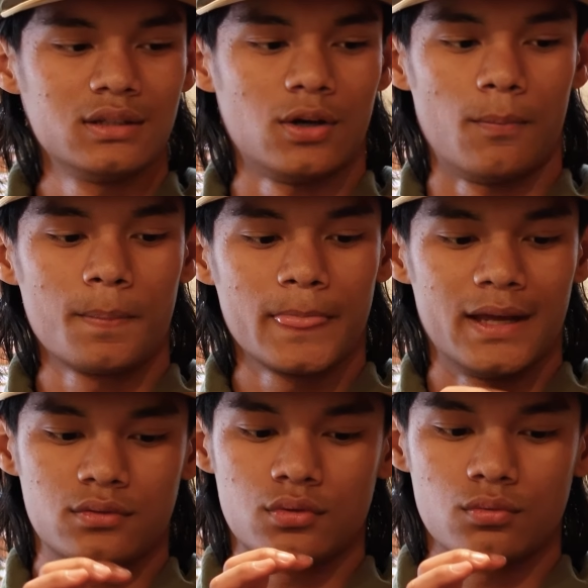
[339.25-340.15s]
So
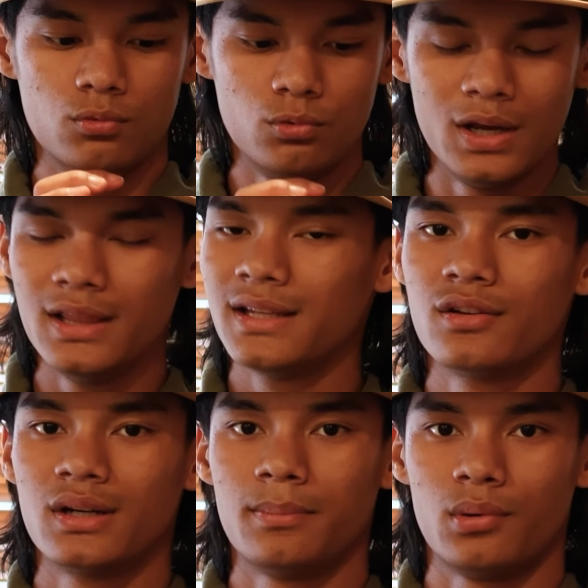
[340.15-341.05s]
it's really
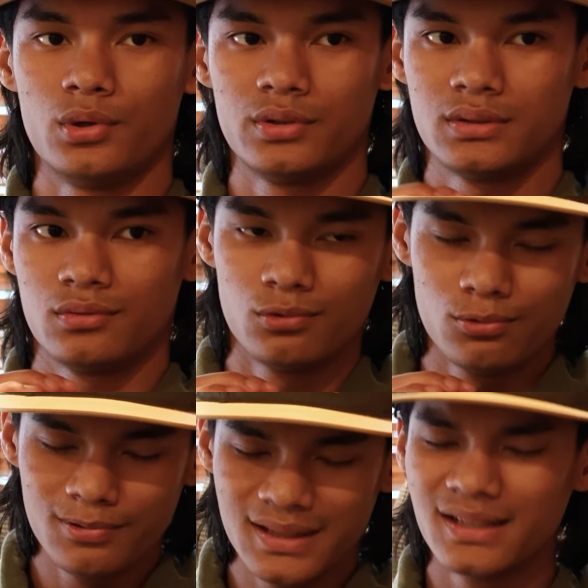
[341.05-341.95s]
good at portraits,
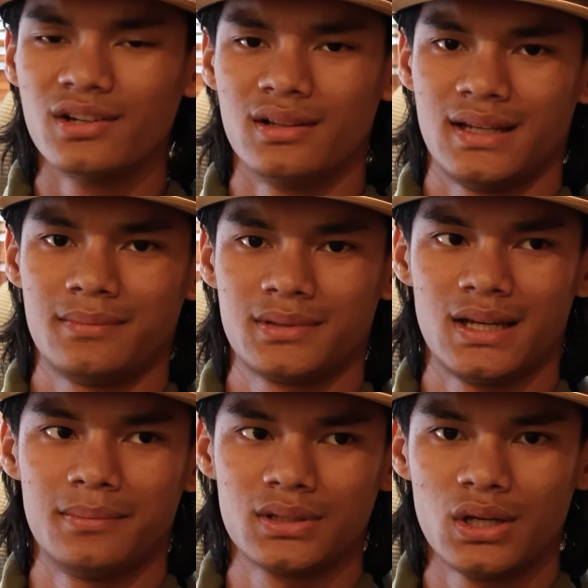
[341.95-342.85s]
really good at
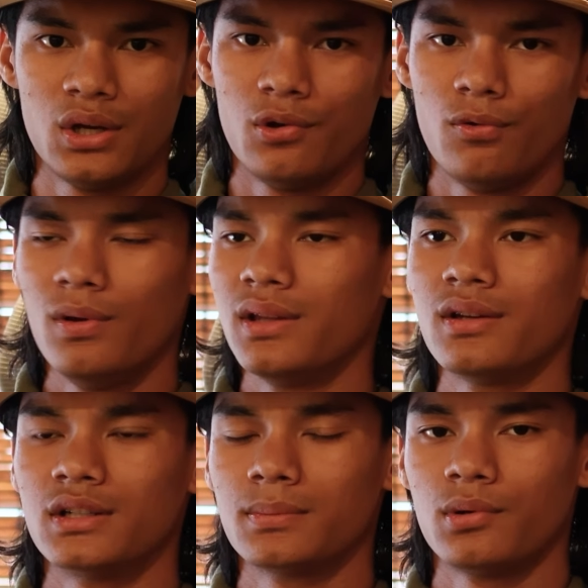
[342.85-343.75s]
landscapes, really
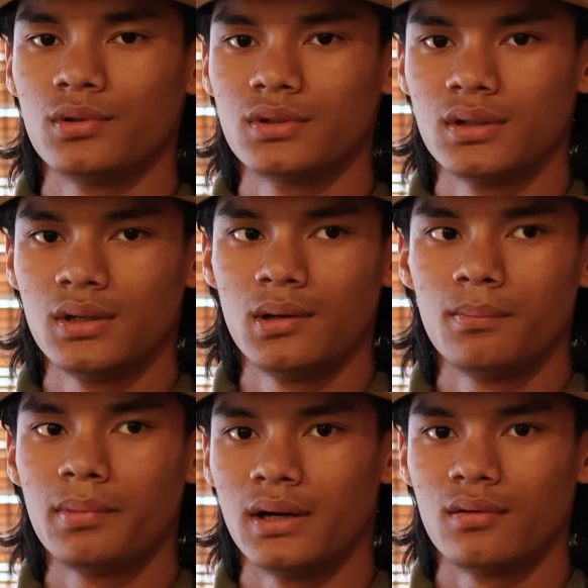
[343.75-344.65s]
good at sports,
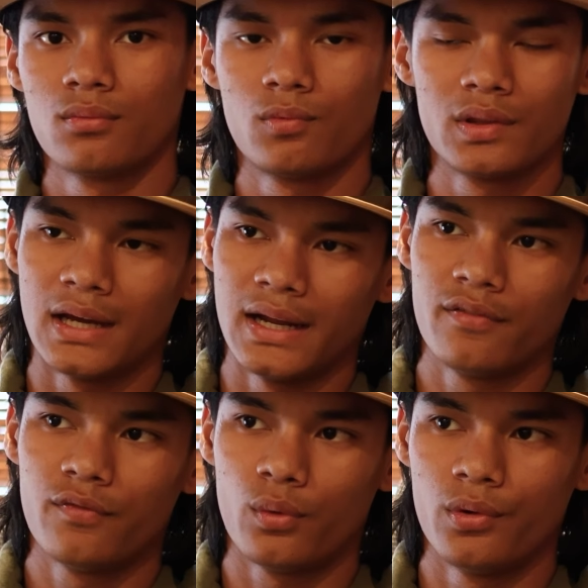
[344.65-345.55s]
but with that
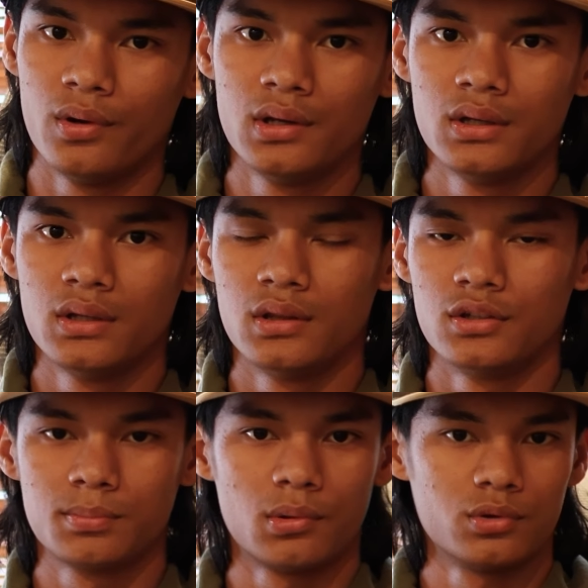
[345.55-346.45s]
F4,
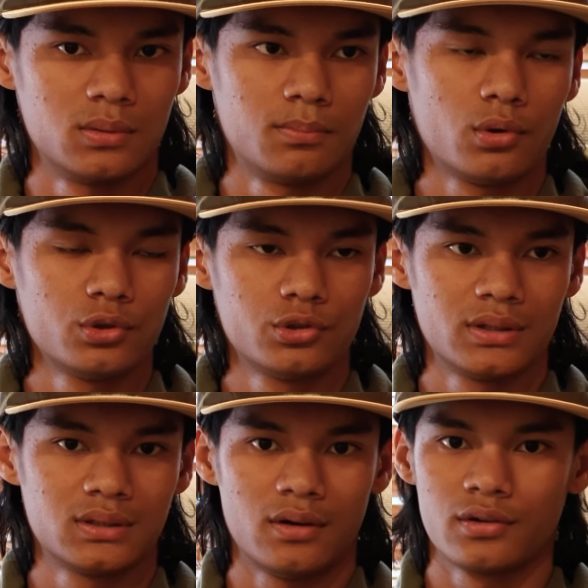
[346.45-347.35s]
the sports and
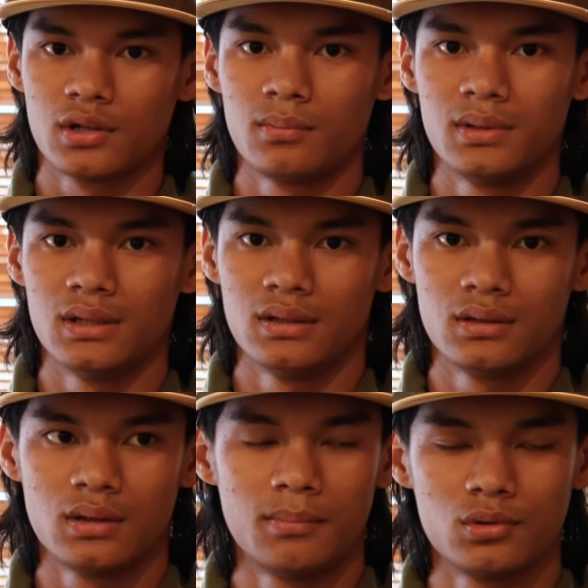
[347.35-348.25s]
portraits aren't going to be
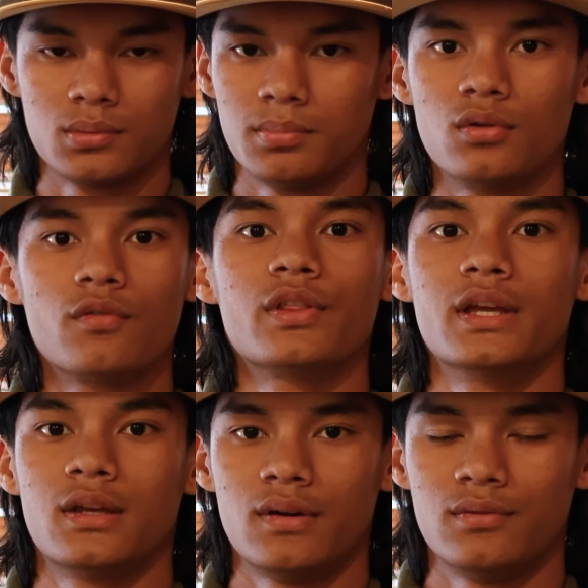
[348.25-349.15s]
the most beautiful
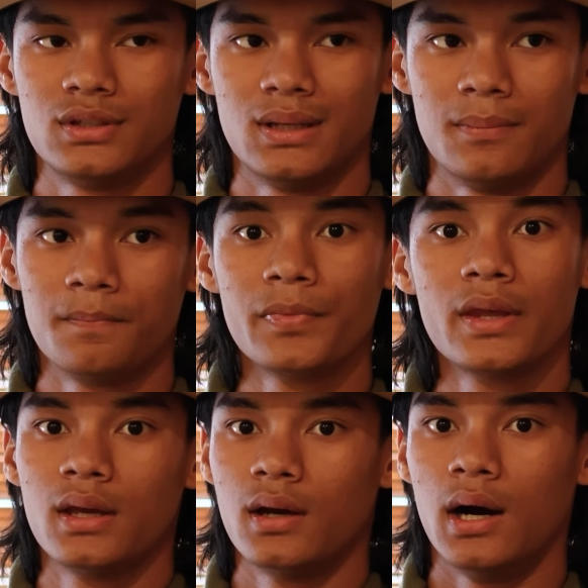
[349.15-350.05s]
thing you've ever seen.
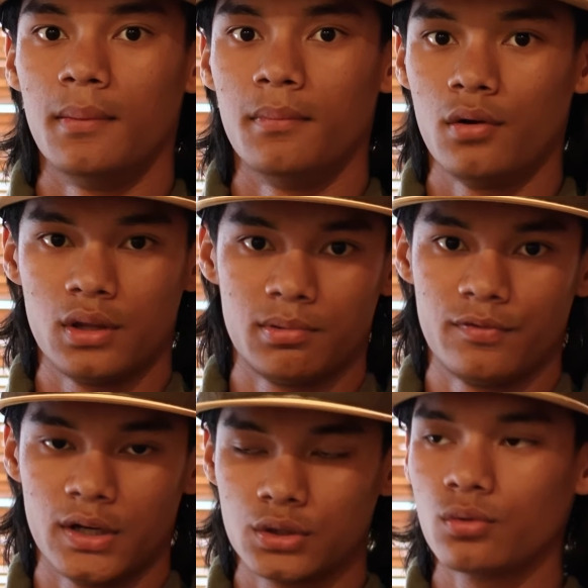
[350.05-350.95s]
Are they
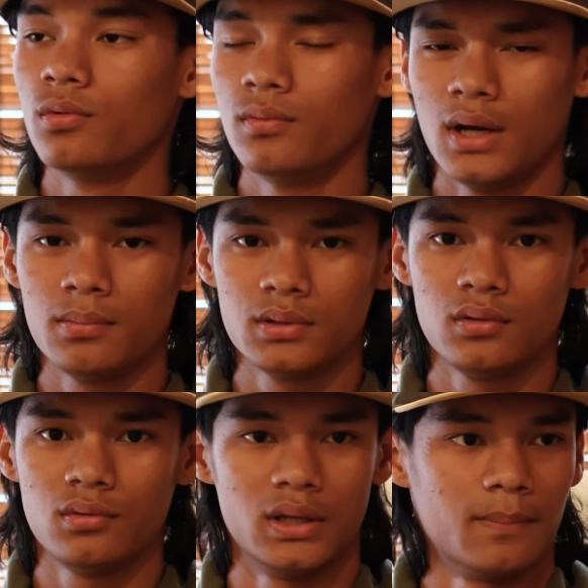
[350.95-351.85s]
professional?
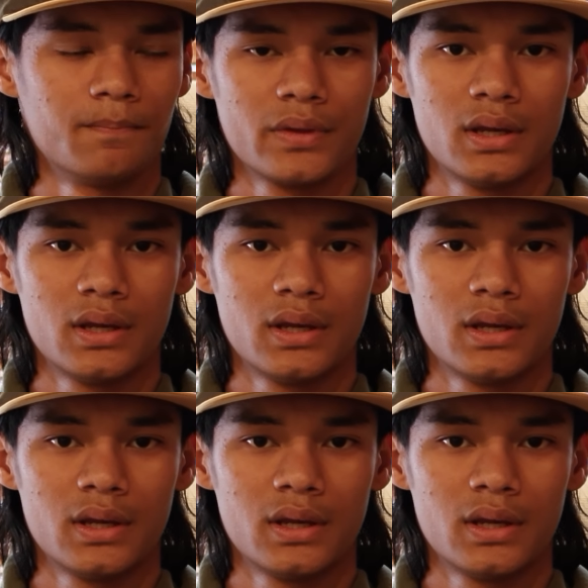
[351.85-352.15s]
Absolutely.